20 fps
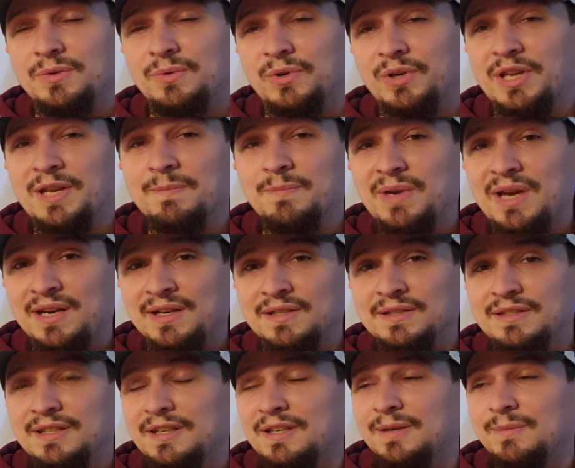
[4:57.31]
or an impact
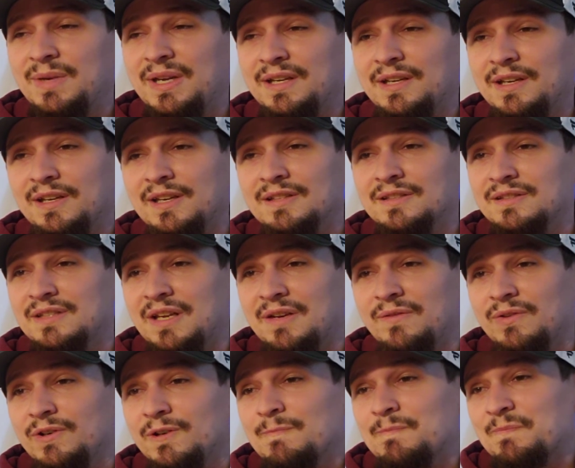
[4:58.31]
is he going to make against
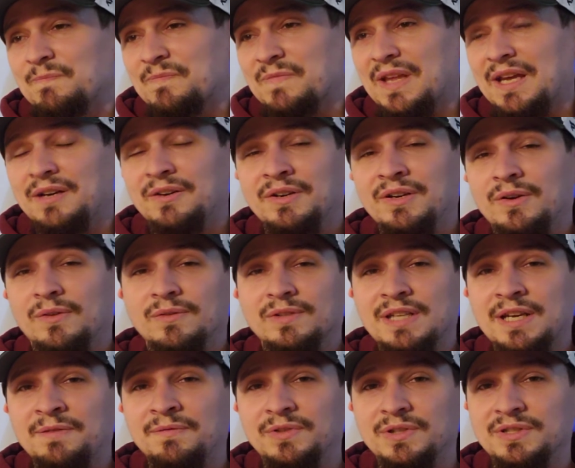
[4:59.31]
Denver? I don't know.
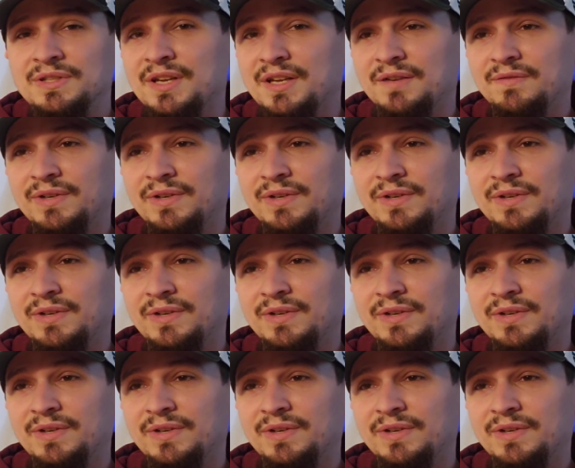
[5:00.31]
Denver's not a